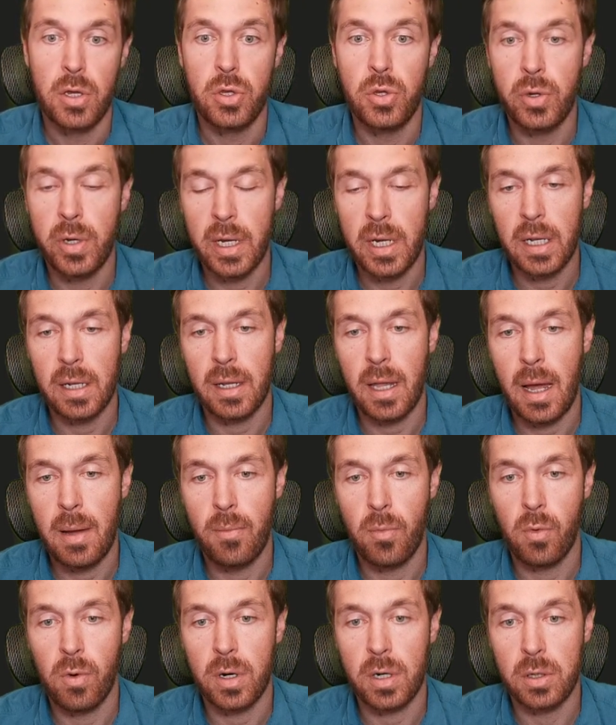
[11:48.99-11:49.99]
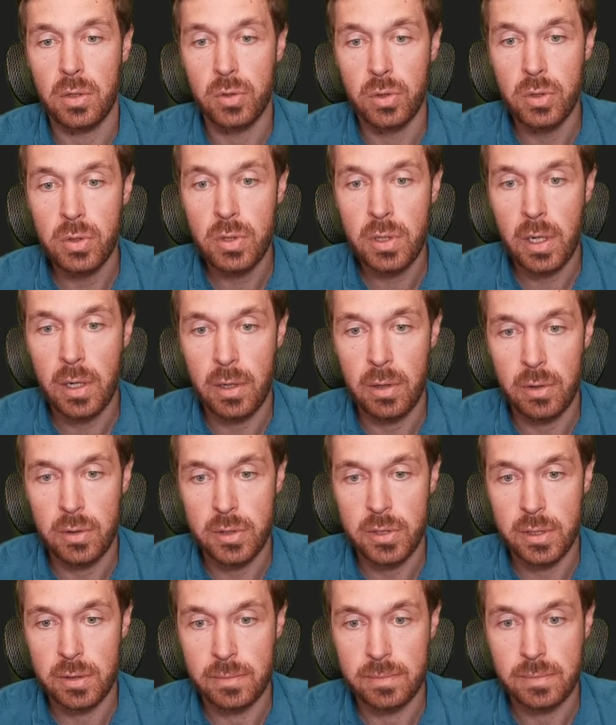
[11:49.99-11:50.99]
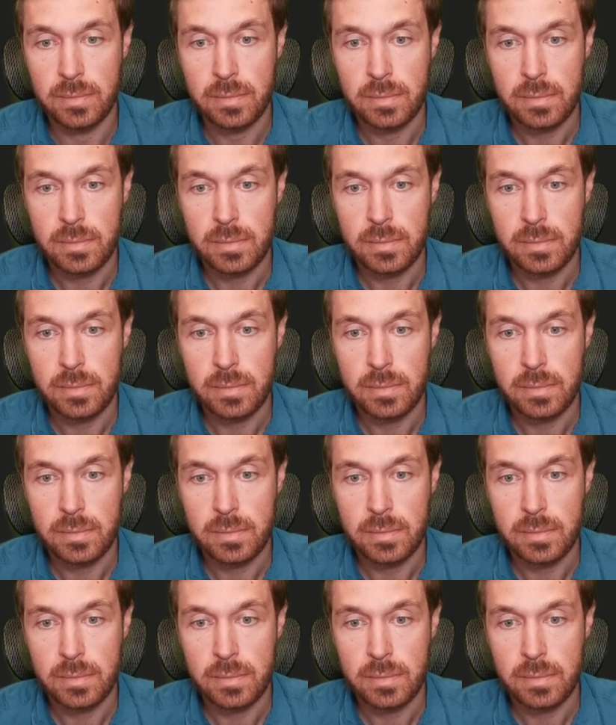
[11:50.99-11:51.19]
you get a lot more glucose